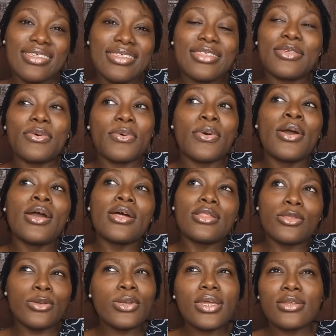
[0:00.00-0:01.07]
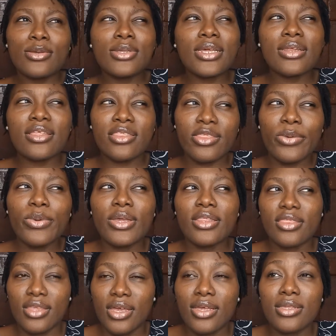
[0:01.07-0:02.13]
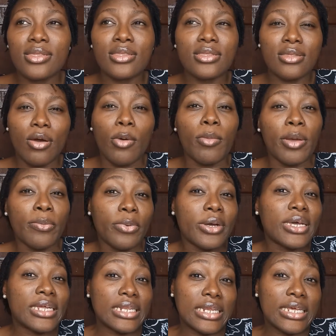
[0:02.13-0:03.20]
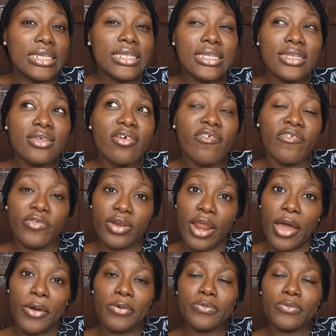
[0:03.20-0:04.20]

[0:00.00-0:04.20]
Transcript: So those are the 3 things on my bucket list for now.